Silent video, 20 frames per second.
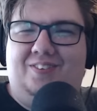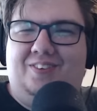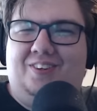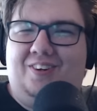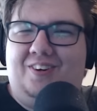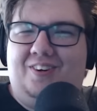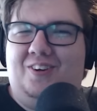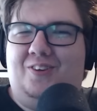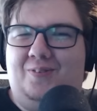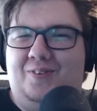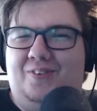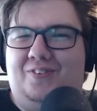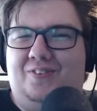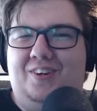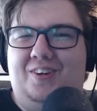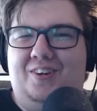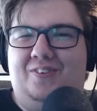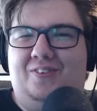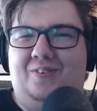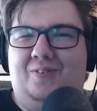The Christmas
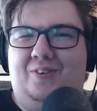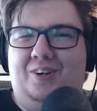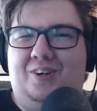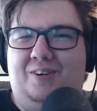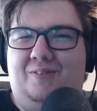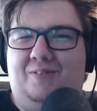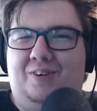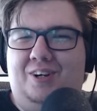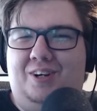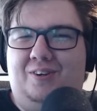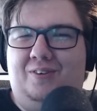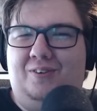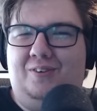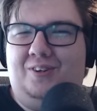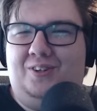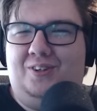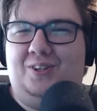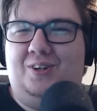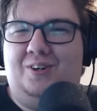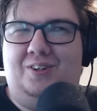season, we could do
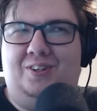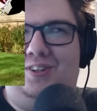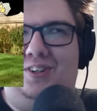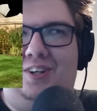the church